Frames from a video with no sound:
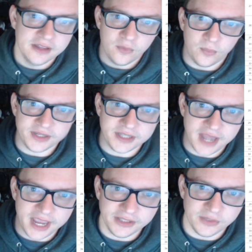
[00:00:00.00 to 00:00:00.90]
We did
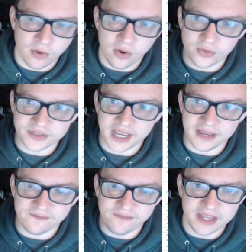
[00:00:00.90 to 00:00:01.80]
Haley Rose and
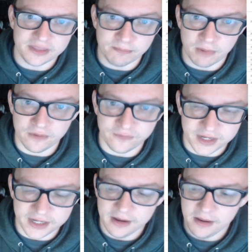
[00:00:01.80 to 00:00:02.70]
Faith
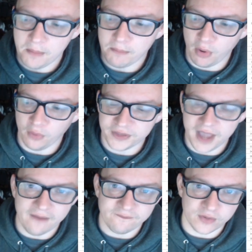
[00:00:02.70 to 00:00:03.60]
Murphy both
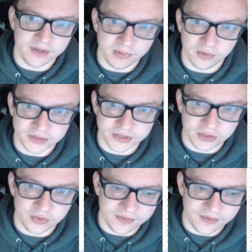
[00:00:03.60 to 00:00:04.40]
got free booths too.